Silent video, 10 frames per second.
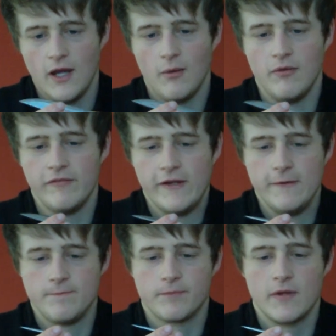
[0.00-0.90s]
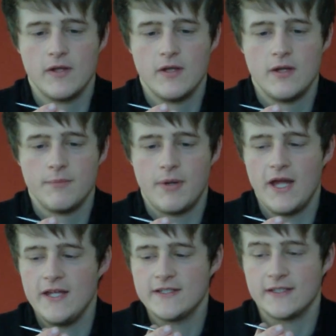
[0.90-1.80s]
However,
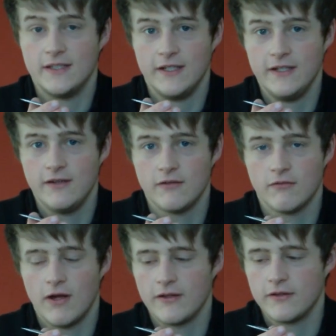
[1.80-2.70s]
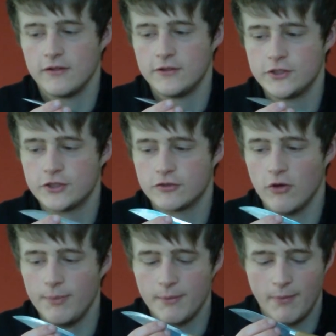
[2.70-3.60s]
personally, rather than
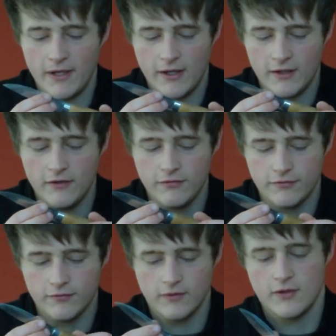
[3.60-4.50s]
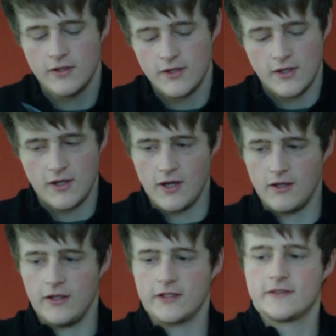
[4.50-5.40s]
stropping my knife,
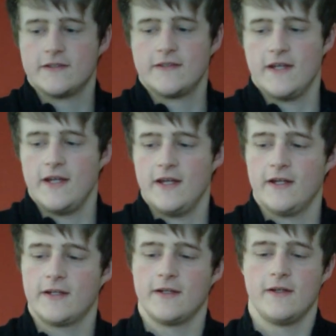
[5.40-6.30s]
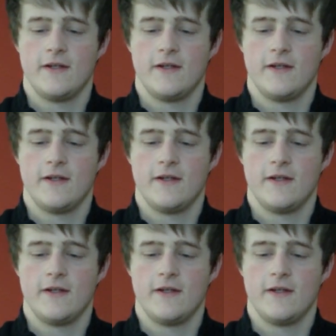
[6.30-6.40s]
I like to take